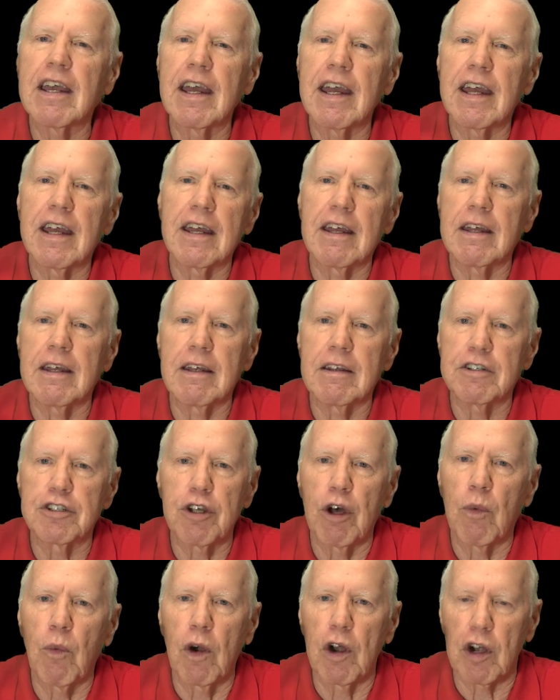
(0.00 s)
a
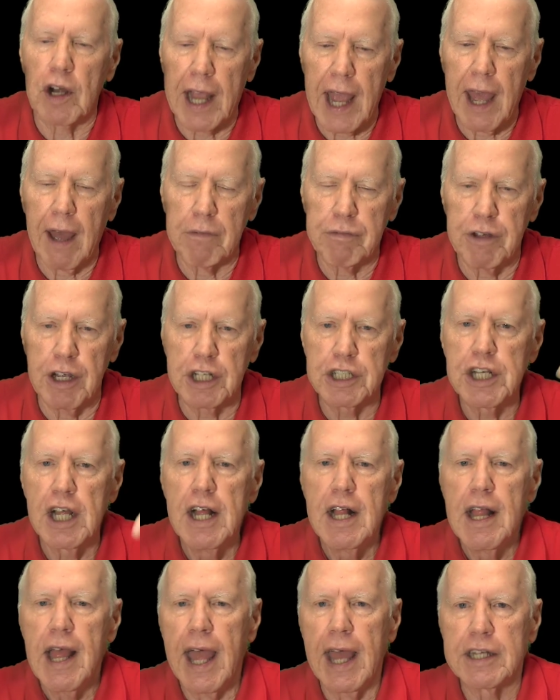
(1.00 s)
saltwater catfish,
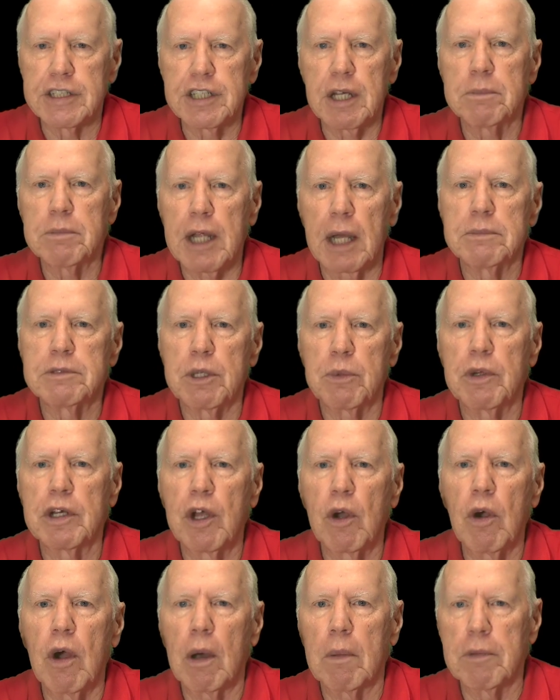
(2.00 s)
and sometimes it would
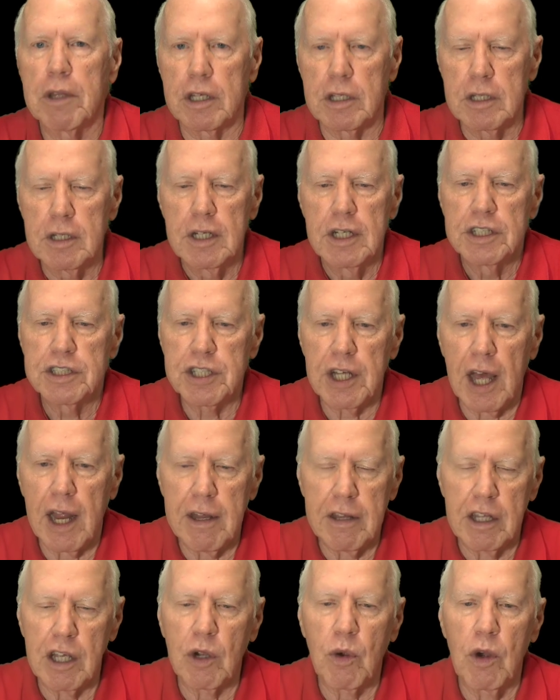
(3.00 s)
go up the side
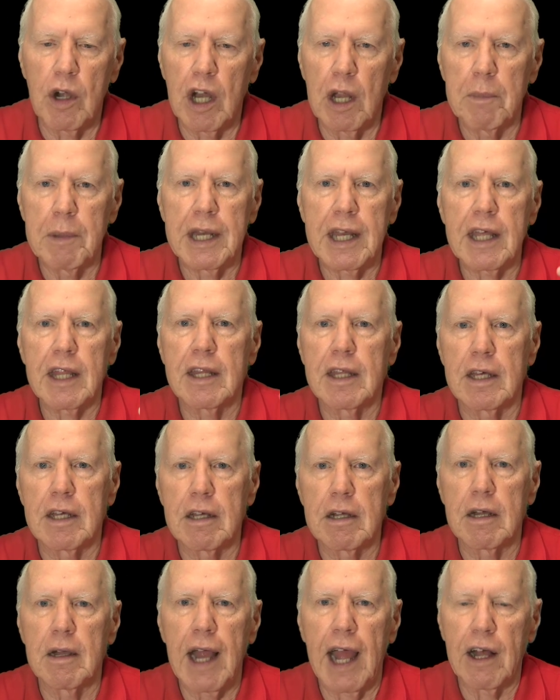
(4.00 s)
of the aquarium and eat
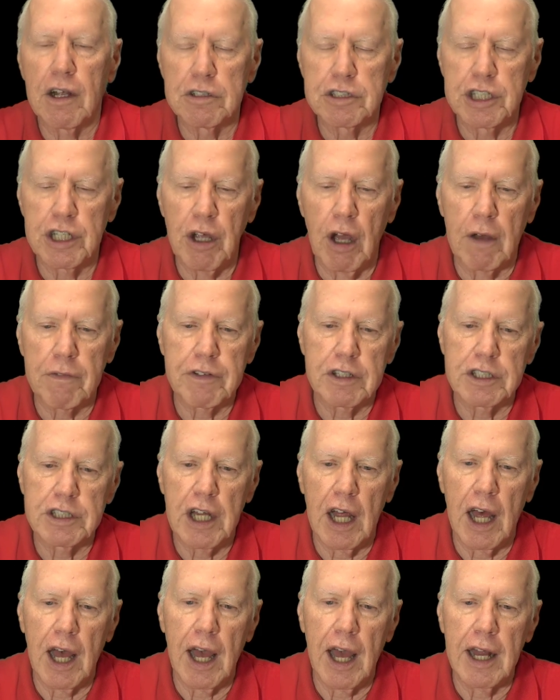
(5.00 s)
the algae off the
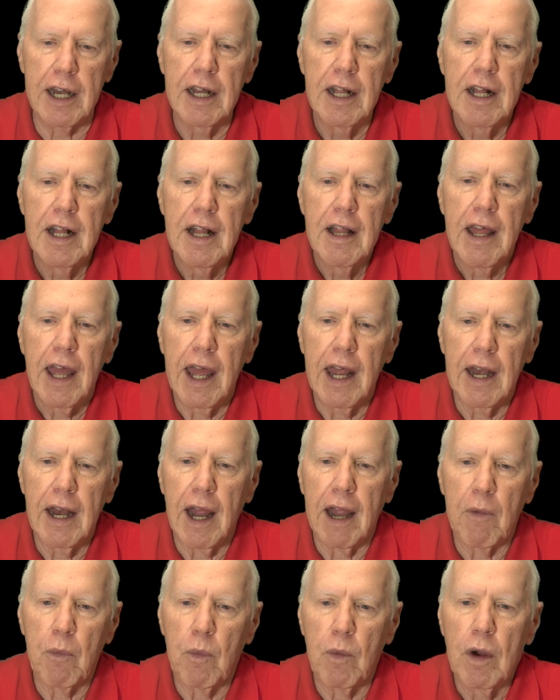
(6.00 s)
side. And
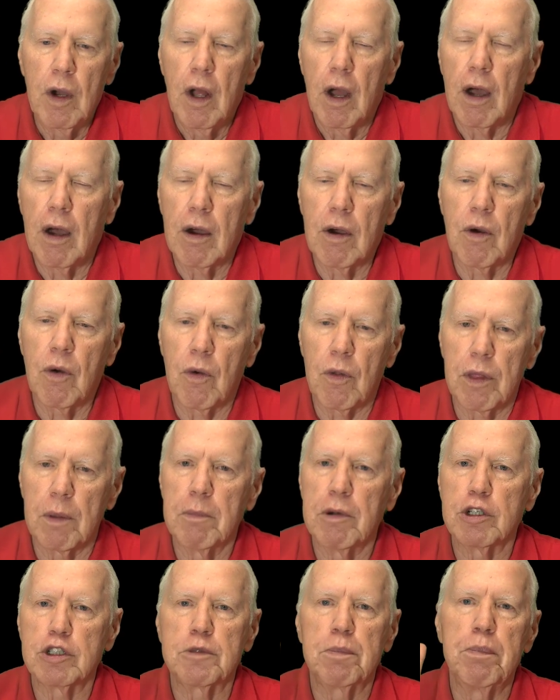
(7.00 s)
I, oh, the
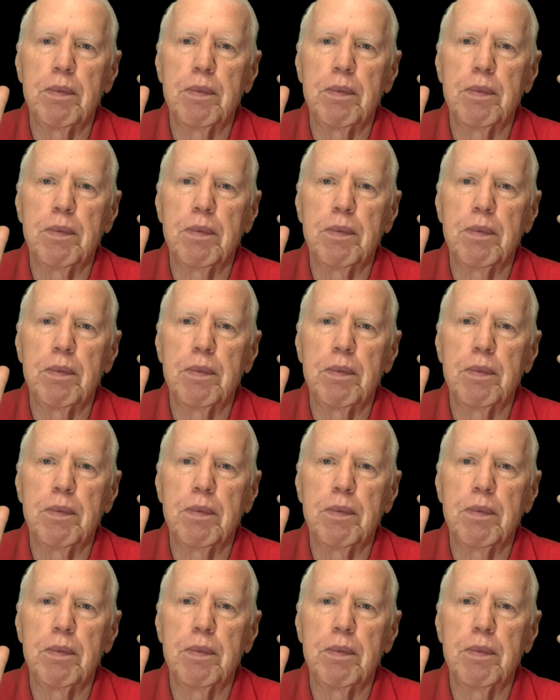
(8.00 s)
most